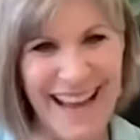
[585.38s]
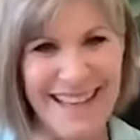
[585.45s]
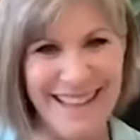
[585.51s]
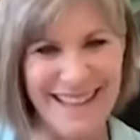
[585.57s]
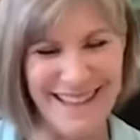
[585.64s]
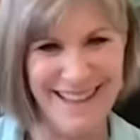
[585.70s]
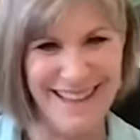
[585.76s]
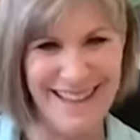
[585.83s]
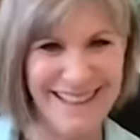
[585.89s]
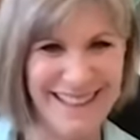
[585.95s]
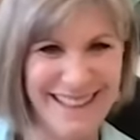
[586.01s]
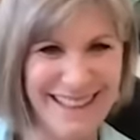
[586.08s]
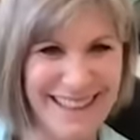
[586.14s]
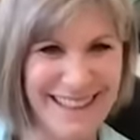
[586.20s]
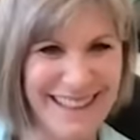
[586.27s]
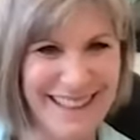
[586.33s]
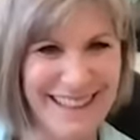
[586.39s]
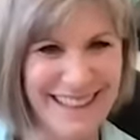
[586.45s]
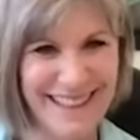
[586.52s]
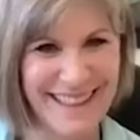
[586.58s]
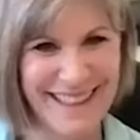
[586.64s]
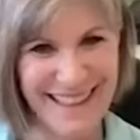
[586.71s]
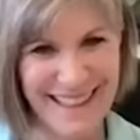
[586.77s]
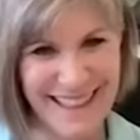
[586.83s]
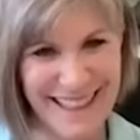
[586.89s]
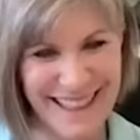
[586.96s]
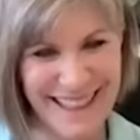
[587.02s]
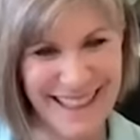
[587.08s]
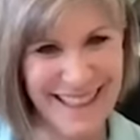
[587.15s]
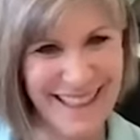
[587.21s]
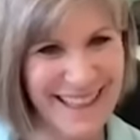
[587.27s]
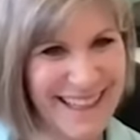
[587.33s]

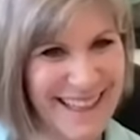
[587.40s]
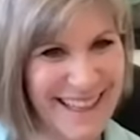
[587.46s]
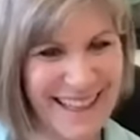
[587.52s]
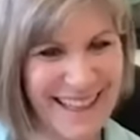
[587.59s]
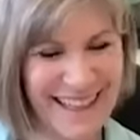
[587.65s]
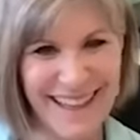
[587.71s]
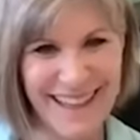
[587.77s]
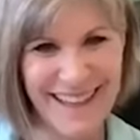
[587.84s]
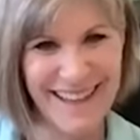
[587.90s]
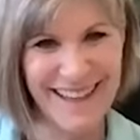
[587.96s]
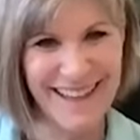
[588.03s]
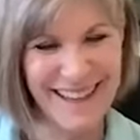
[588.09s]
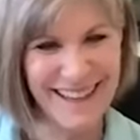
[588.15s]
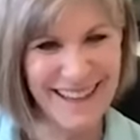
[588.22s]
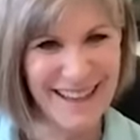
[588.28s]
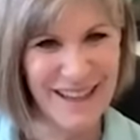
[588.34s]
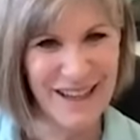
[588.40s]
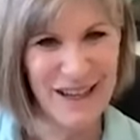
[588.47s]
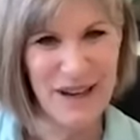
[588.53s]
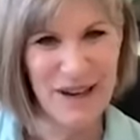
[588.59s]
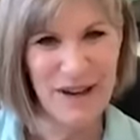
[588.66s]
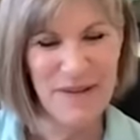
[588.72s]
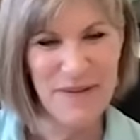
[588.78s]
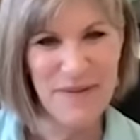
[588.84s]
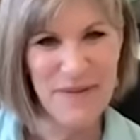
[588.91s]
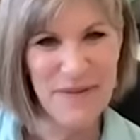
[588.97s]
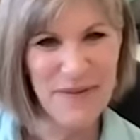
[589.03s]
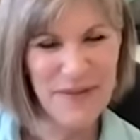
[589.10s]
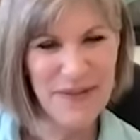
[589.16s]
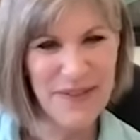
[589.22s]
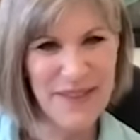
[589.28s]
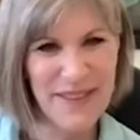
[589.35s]

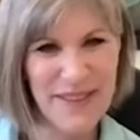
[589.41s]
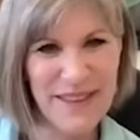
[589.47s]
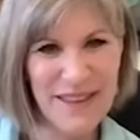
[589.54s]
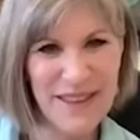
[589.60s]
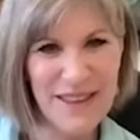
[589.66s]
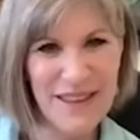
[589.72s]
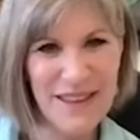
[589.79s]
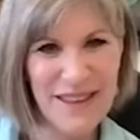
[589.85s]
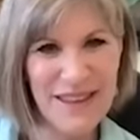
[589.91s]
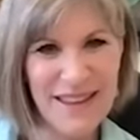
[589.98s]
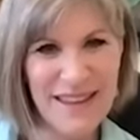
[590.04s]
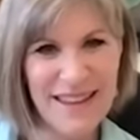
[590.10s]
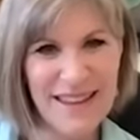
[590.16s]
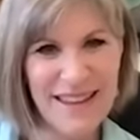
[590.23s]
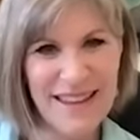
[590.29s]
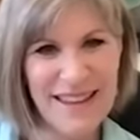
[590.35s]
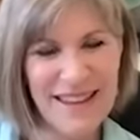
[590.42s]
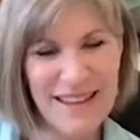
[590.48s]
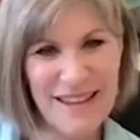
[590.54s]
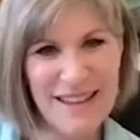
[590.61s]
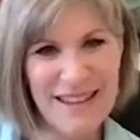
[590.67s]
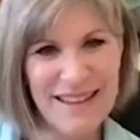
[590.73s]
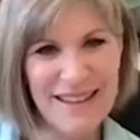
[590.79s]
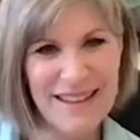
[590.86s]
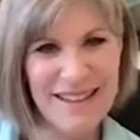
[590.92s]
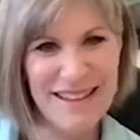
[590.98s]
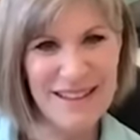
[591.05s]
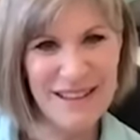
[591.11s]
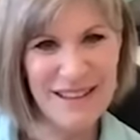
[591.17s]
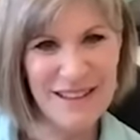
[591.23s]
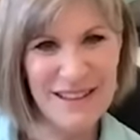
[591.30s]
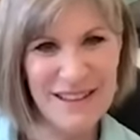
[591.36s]

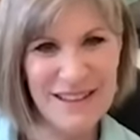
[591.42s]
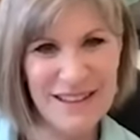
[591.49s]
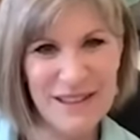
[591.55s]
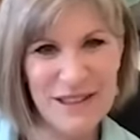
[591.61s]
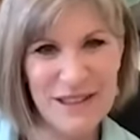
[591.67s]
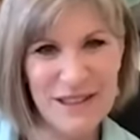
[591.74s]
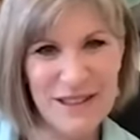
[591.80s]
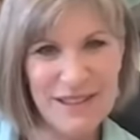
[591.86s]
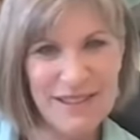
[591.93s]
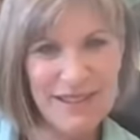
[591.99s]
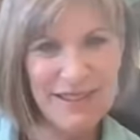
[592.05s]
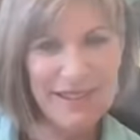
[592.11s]
[no speech]